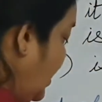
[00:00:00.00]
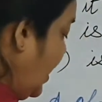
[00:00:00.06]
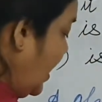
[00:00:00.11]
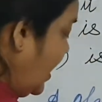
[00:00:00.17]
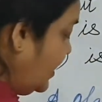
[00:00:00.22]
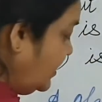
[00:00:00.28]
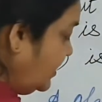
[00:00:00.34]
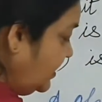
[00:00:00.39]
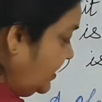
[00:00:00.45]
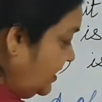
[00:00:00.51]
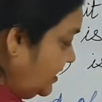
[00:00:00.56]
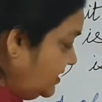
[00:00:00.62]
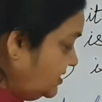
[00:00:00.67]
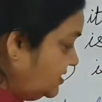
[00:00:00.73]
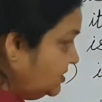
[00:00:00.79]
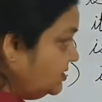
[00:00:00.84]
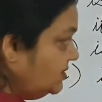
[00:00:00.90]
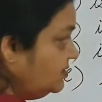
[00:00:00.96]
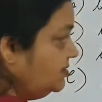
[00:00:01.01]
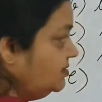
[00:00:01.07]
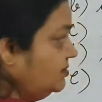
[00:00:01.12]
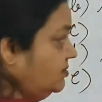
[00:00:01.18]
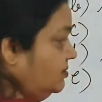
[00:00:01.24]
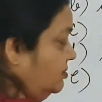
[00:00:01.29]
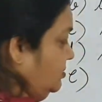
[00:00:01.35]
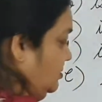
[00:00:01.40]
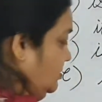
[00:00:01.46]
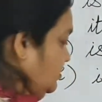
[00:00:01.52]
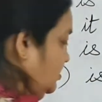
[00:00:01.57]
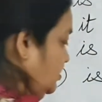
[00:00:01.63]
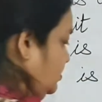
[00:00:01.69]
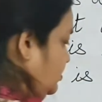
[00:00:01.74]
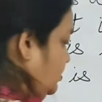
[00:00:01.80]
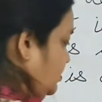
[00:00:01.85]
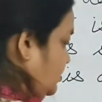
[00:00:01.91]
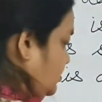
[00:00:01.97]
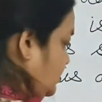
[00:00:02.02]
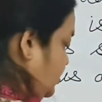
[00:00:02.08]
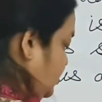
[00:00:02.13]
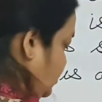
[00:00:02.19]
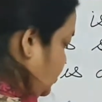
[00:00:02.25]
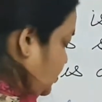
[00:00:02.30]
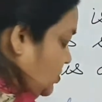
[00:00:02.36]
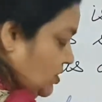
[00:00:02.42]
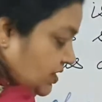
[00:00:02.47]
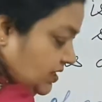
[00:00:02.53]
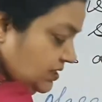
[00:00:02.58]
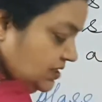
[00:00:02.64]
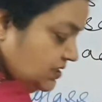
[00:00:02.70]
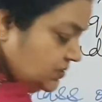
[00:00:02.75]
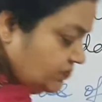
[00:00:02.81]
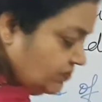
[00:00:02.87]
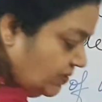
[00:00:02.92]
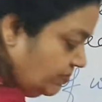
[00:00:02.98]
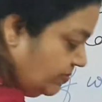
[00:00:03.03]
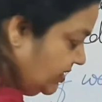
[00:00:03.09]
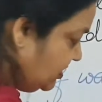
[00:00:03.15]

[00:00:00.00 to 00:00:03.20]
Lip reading: And it, sorry, this will